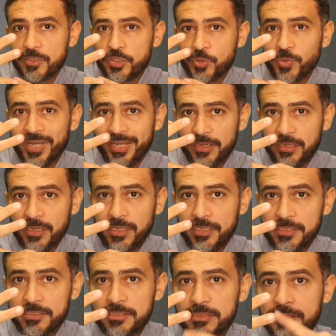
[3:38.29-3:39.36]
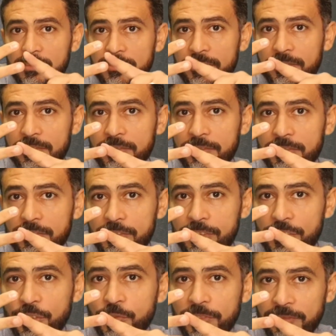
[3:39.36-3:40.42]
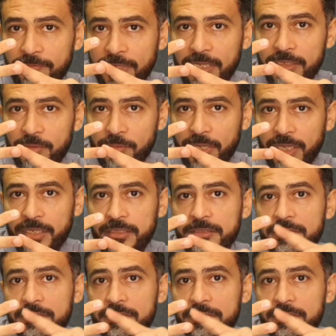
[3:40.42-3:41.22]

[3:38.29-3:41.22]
to analyze, to evaluate,